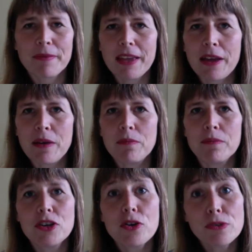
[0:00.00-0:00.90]

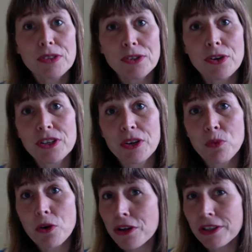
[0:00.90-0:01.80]
use certain
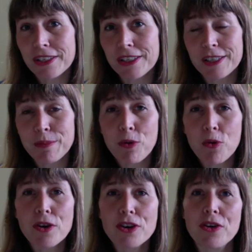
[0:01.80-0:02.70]
words to
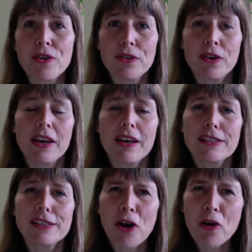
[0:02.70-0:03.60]
support you.
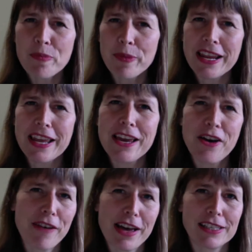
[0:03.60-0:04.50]
So many
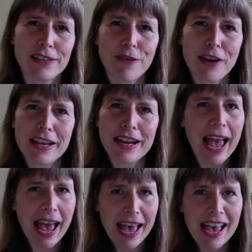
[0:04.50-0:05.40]
of us find it
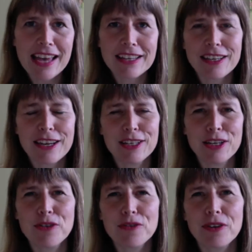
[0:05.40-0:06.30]
hard
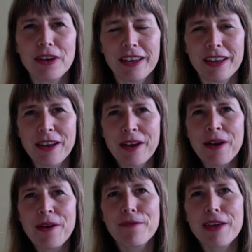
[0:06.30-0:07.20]
to
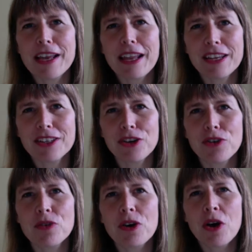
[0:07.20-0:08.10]
feel
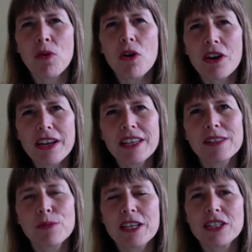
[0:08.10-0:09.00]
into what it
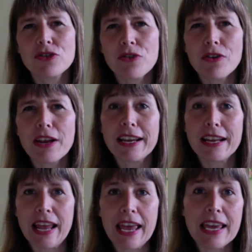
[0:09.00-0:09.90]
is we truly
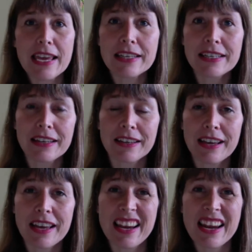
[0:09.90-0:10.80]
need
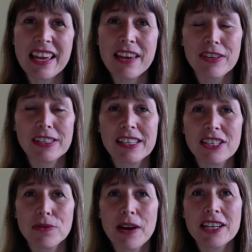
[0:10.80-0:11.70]
in any given
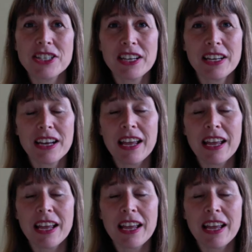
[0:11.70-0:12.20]
situation,